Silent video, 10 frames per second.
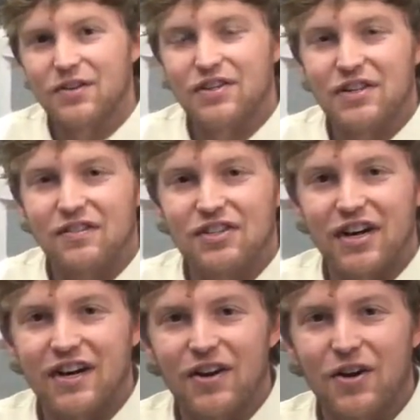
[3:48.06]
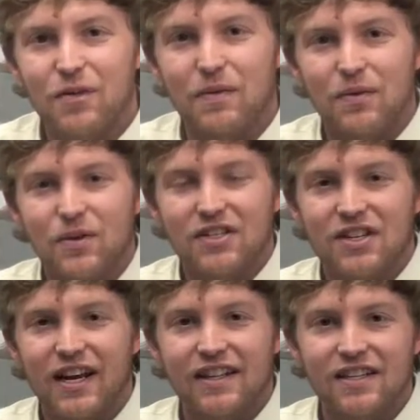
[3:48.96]
Retrievers are at home once
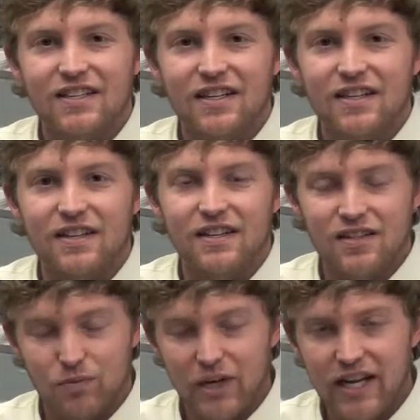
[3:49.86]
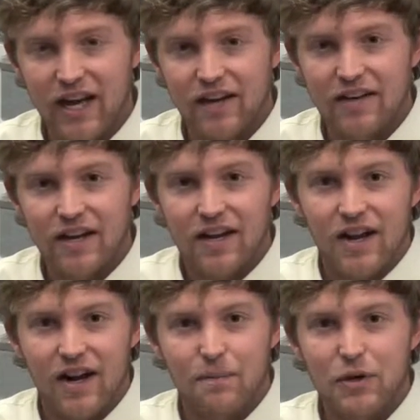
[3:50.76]
again this weekend,
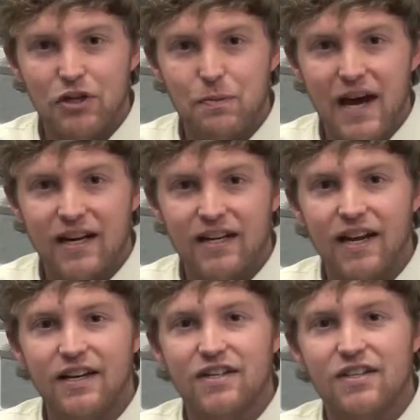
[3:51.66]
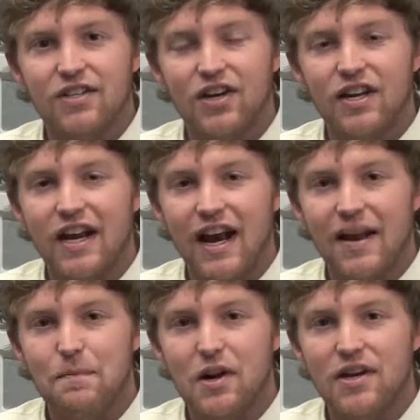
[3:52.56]
pushed back a day to Sunday
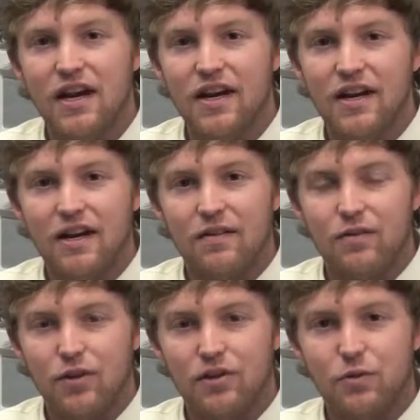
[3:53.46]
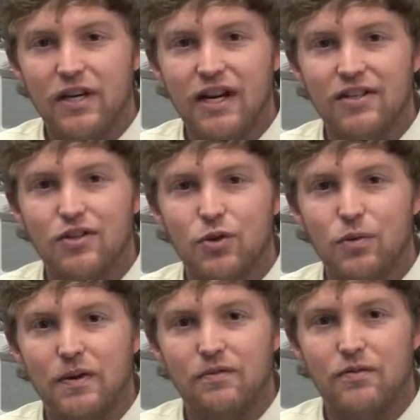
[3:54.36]
and Monday for this weekend's
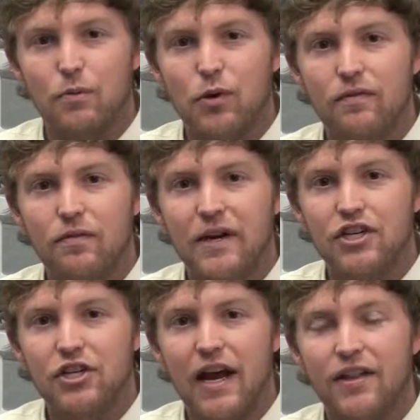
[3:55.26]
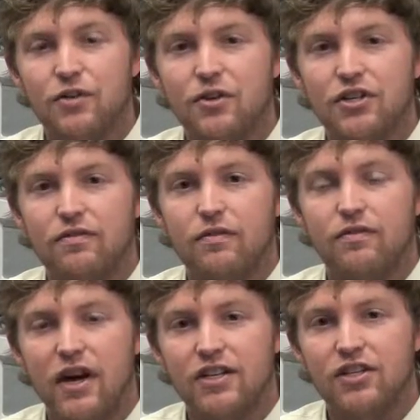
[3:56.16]
tournament. For more information and the
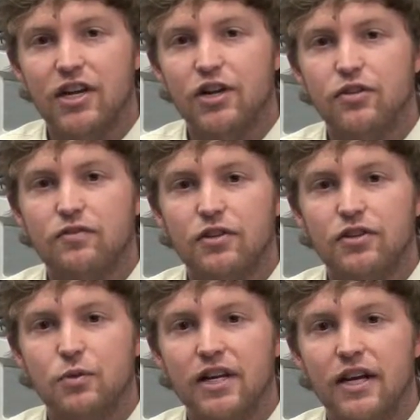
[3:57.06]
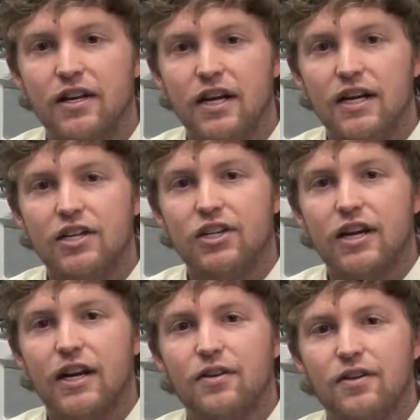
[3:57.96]
revised schedule for this weekend,
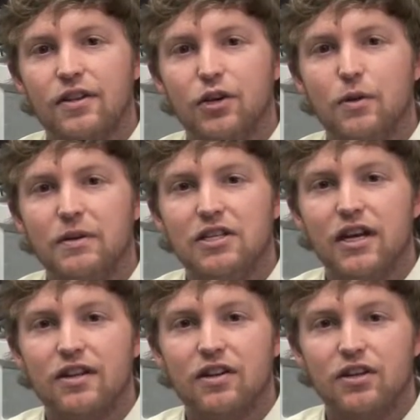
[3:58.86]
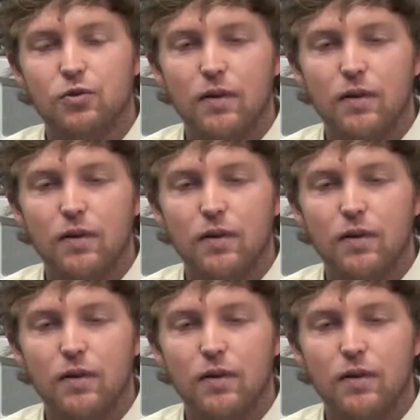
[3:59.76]
check out the UMBC Athletics